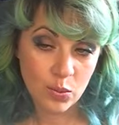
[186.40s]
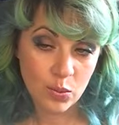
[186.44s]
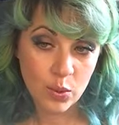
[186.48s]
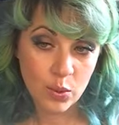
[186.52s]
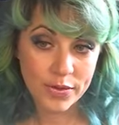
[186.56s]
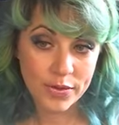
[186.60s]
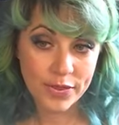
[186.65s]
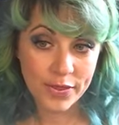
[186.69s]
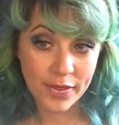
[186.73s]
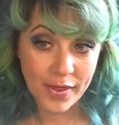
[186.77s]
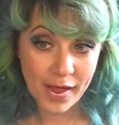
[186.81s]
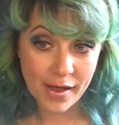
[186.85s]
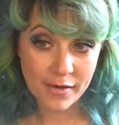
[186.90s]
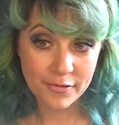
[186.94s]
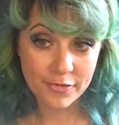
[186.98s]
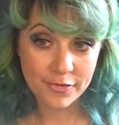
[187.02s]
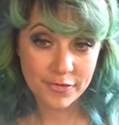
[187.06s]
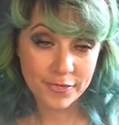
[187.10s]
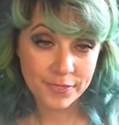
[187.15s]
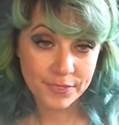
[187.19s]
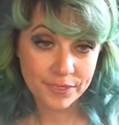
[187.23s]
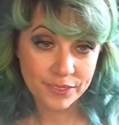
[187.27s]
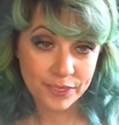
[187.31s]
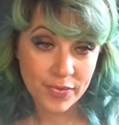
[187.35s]
with love
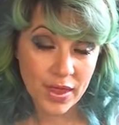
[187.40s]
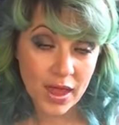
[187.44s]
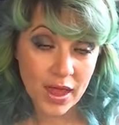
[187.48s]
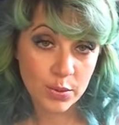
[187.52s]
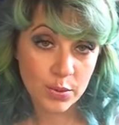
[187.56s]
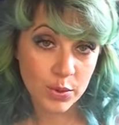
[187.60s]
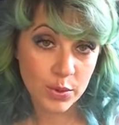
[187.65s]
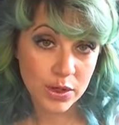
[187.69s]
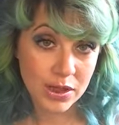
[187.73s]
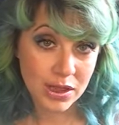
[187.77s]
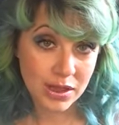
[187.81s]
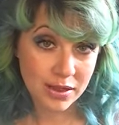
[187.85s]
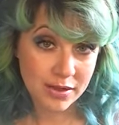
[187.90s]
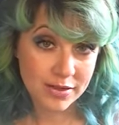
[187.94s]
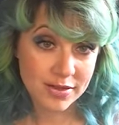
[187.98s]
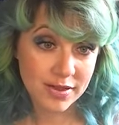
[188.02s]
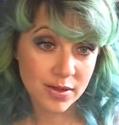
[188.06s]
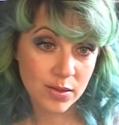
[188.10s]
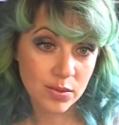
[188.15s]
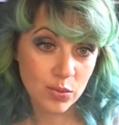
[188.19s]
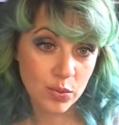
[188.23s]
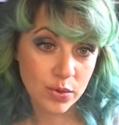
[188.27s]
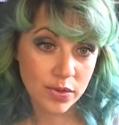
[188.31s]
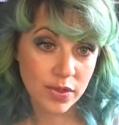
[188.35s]
and release
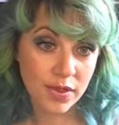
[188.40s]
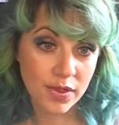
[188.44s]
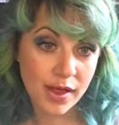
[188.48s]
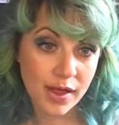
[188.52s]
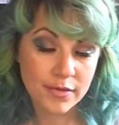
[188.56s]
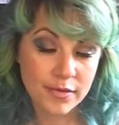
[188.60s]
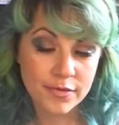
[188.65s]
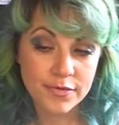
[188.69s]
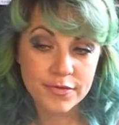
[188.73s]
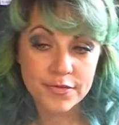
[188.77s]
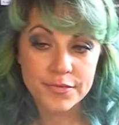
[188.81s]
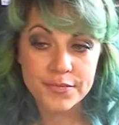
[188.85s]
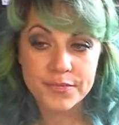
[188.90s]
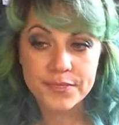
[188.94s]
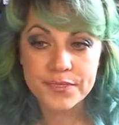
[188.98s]
it with love?